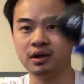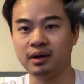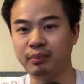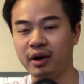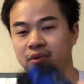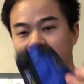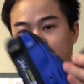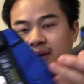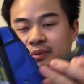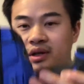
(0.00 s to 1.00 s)
I'm
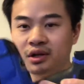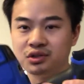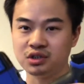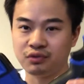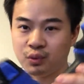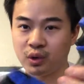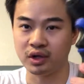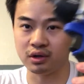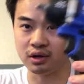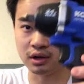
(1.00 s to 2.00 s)
primarily use this for working
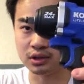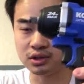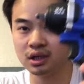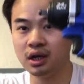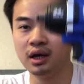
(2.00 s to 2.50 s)
on cars.